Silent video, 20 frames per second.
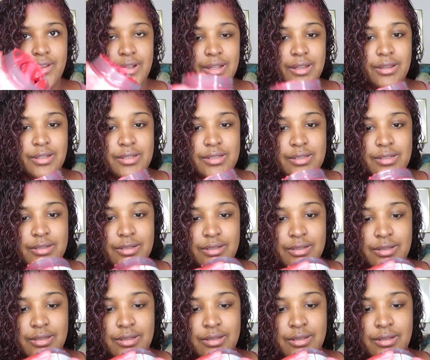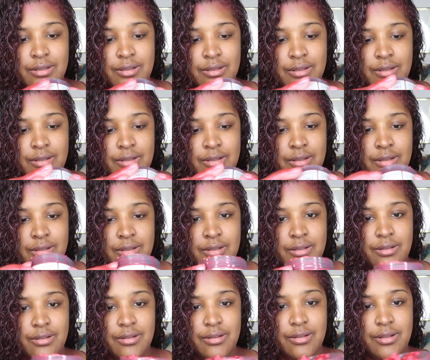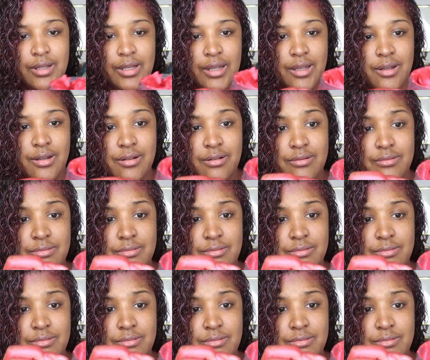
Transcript: Like, this is like,